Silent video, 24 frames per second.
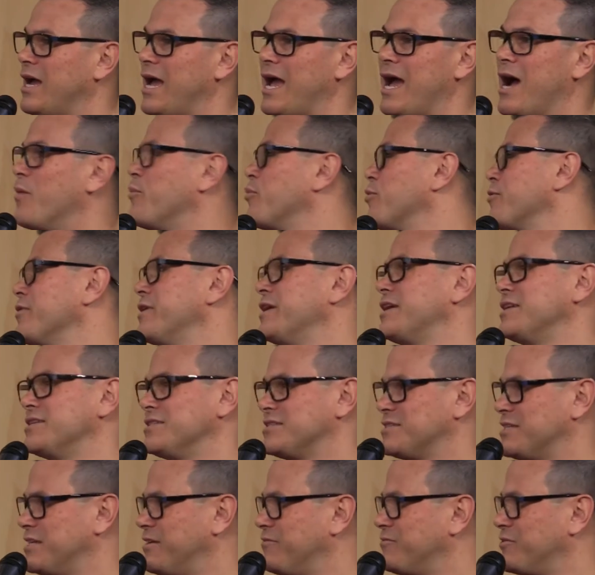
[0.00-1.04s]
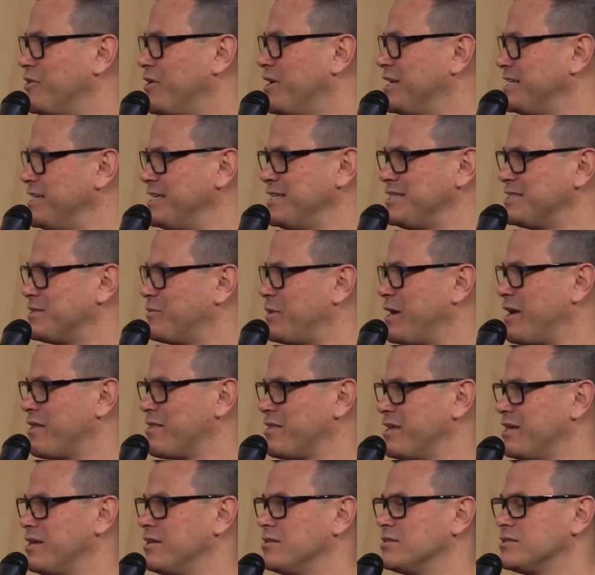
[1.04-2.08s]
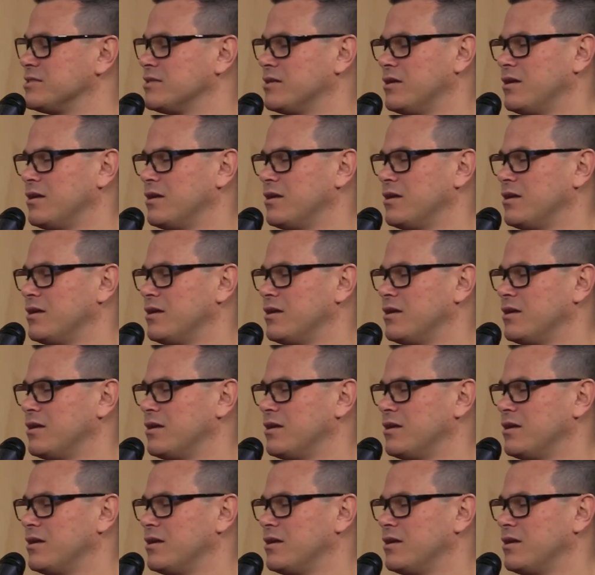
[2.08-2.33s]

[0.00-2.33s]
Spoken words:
our preconceived ideas about things.